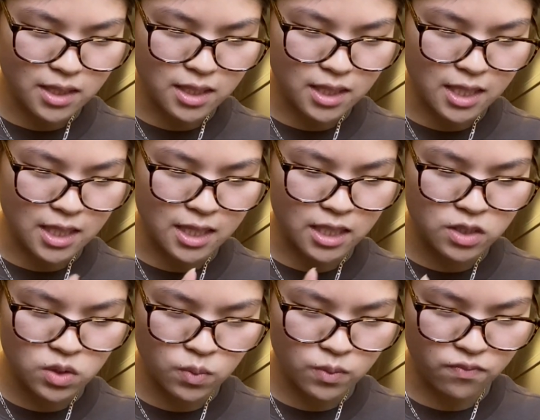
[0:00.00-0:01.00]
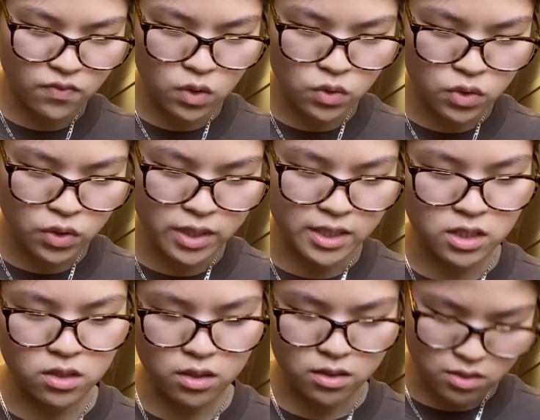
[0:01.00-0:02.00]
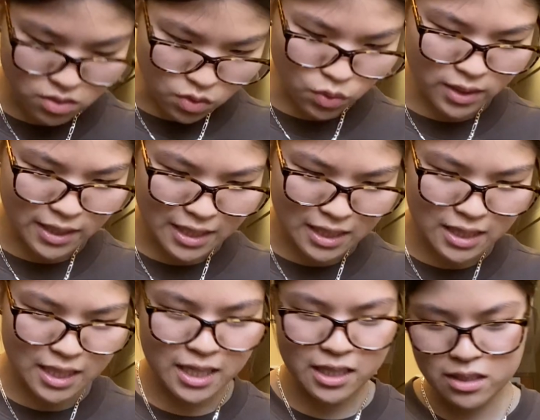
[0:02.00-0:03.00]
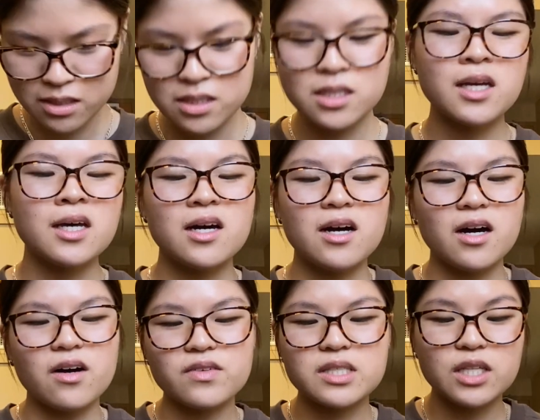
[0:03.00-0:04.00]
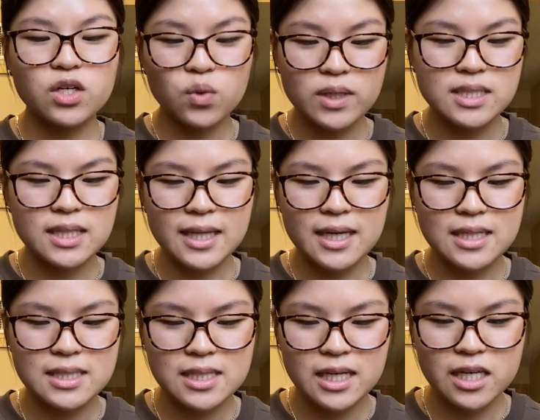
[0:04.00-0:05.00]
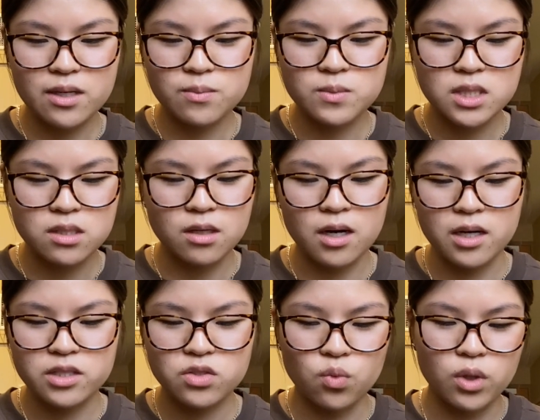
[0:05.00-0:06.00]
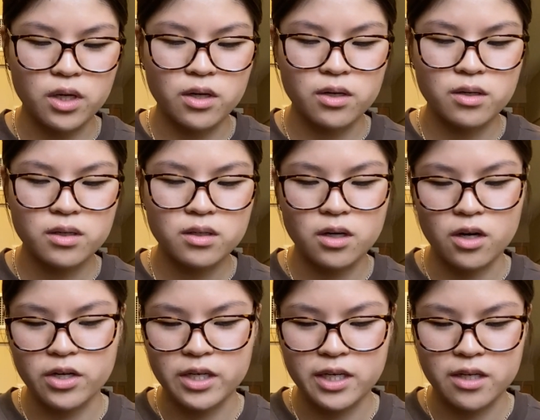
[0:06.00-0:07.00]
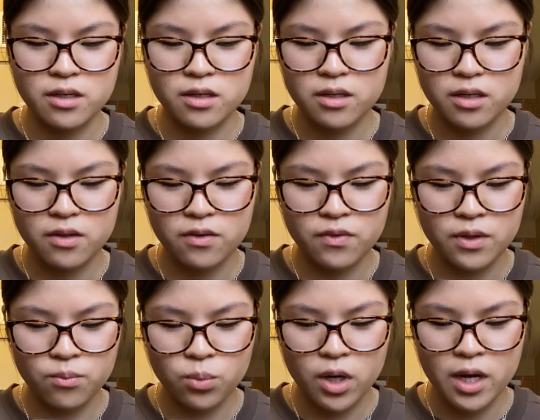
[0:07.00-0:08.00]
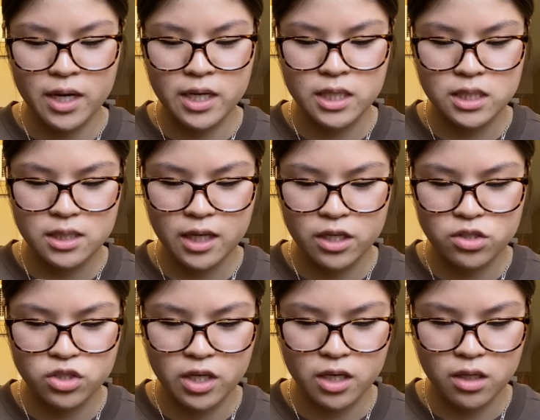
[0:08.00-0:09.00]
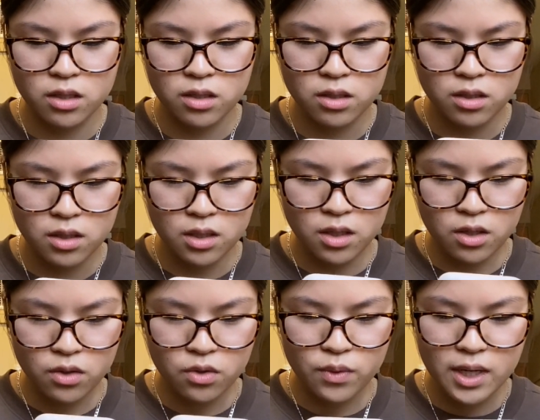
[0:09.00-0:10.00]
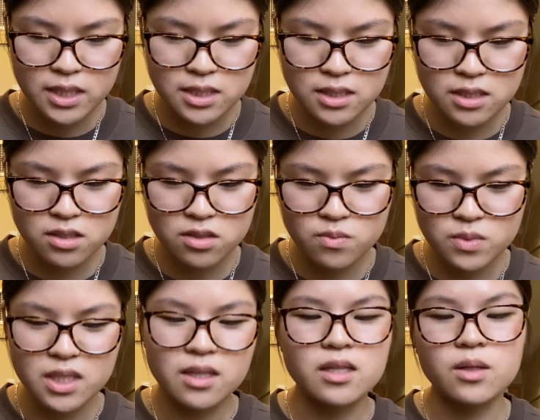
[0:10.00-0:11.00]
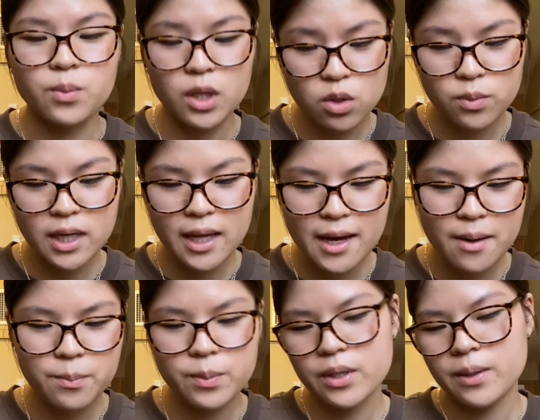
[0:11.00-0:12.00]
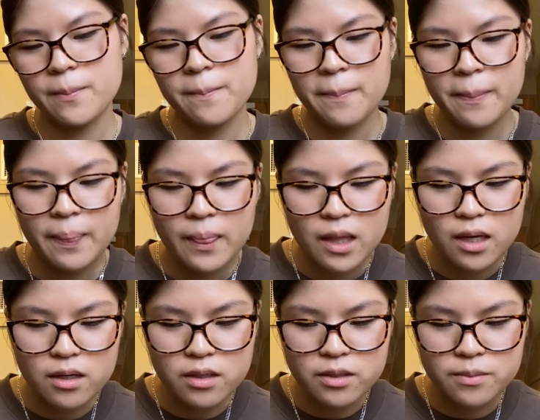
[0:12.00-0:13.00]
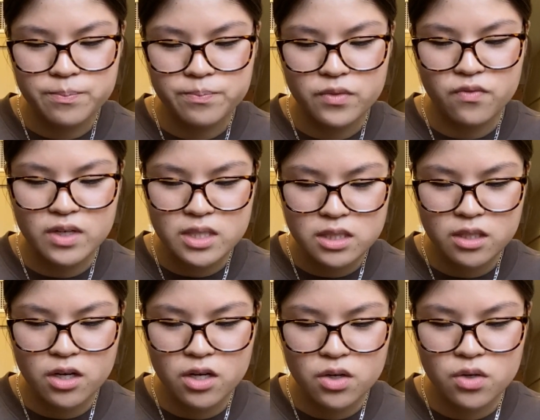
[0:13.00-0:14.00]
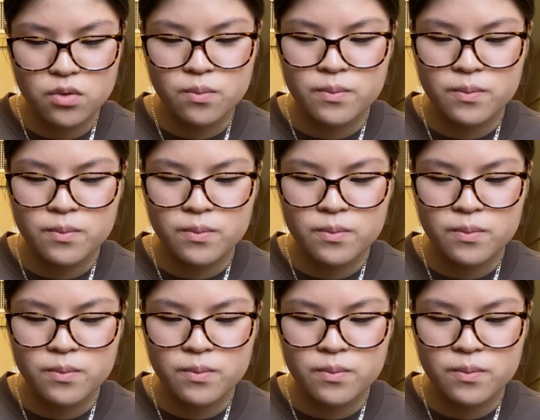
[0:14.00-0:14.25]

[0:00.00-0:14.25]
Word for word: Then this folder is school related things, obviously Quizlet, Teams, Docs, Word, Guardian, Eventbrite, Handshake, Ride Systems, and then the Bellarmine app, um, VSCO.